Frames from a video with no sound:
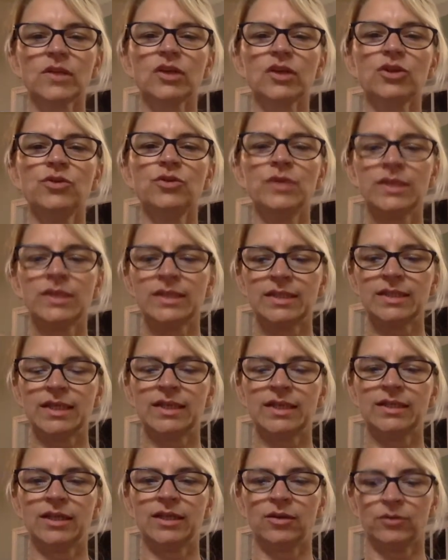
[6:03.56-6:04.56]
you can set
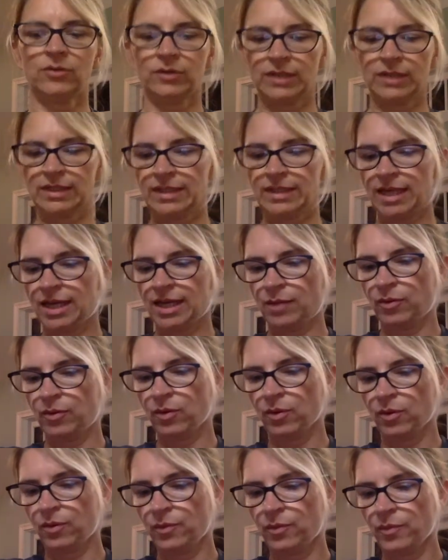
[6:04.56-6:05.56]
it down on the
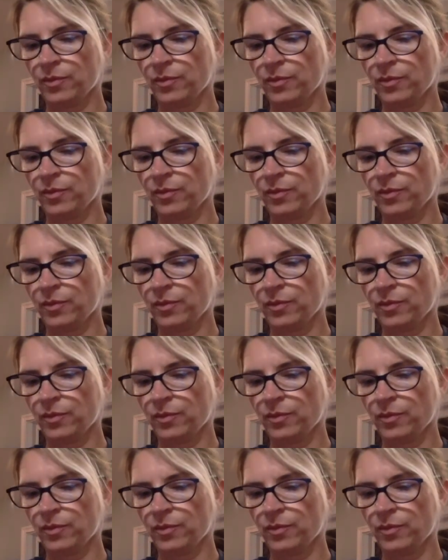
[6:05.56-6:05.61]
table.